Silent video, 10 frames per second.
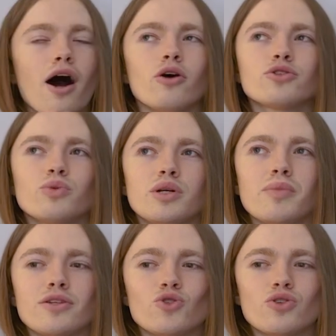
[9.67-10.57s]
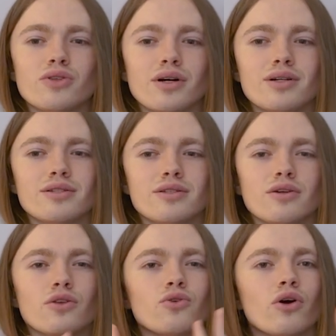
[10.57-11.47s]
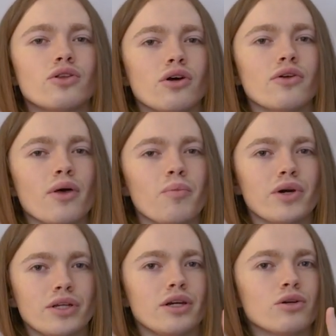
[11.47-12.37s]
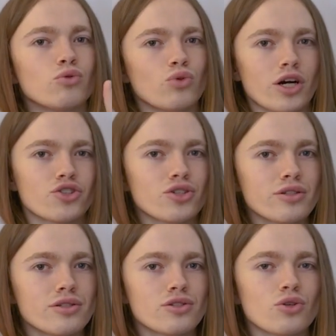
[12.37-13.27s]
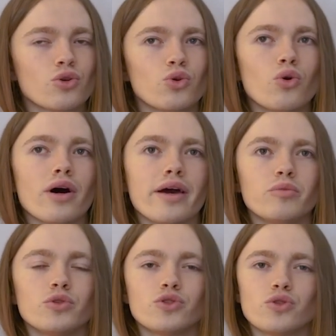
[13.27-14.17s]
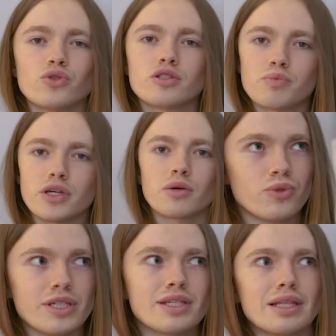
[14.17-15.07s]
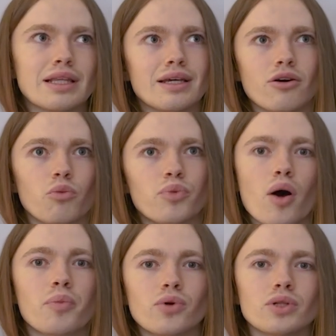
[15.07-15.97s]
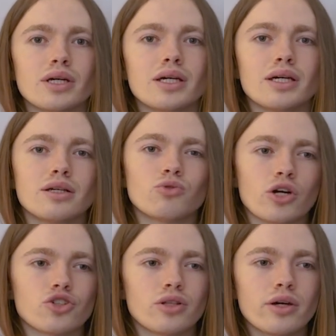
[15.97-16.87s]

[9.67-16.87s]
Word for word: I also want to mention that uh, there are not that many Russians who are able to speak decently or properly in Russian